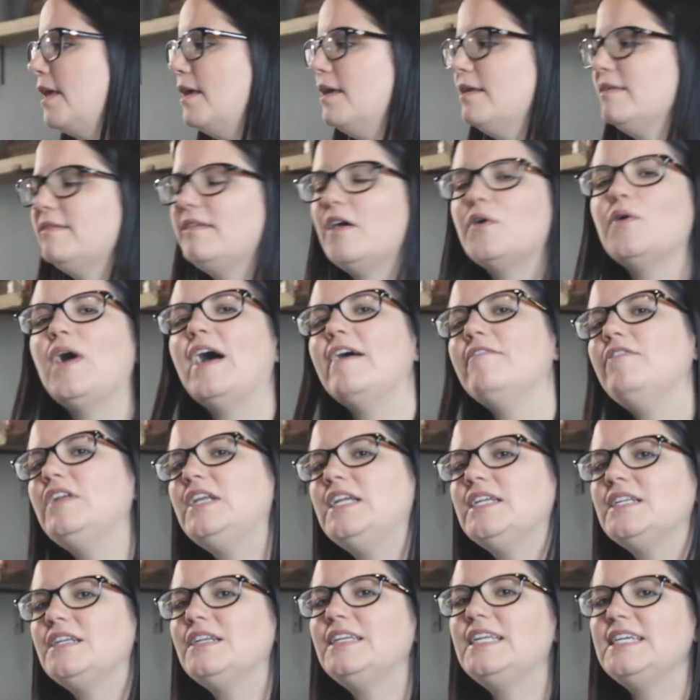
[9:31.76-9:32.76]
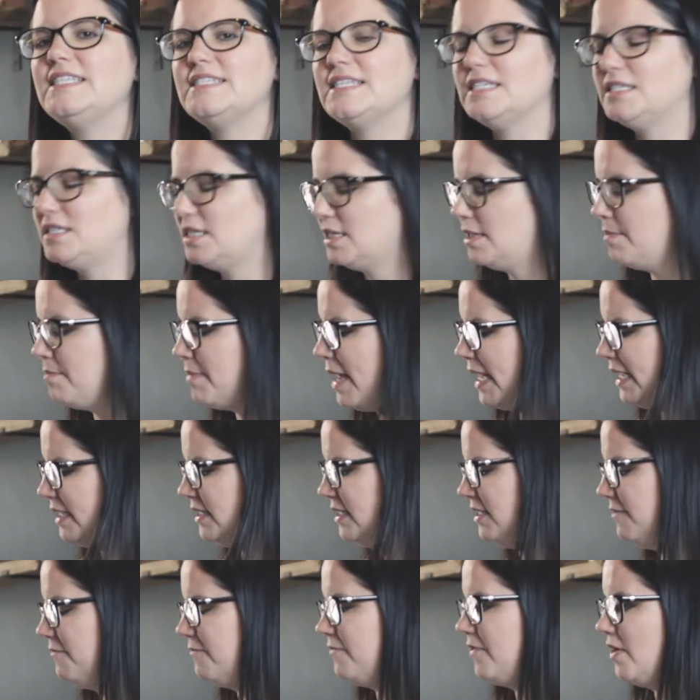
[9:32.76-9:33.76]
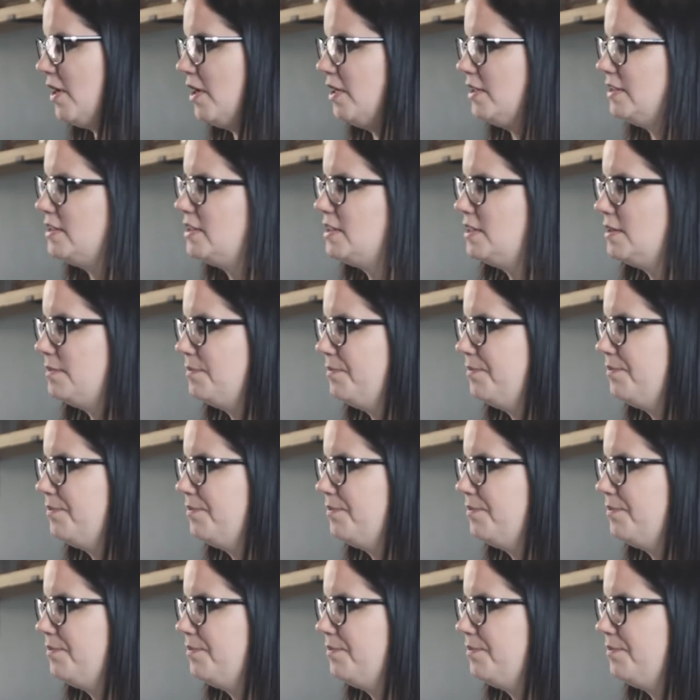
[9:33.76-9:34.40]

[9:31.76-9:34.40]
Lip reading: So have a little listen to the melody first.